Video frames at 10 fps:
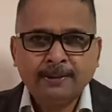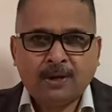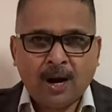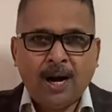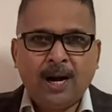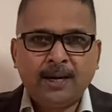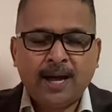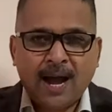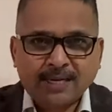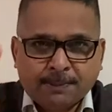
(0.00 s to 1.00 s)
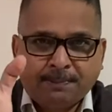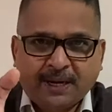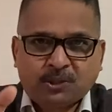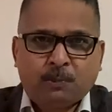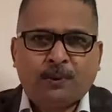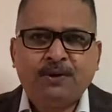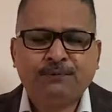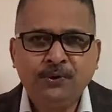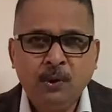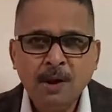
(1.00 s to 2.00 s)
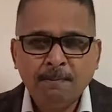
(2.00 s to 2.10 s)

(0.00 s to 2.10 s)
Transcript: God has a breakthrough point for you.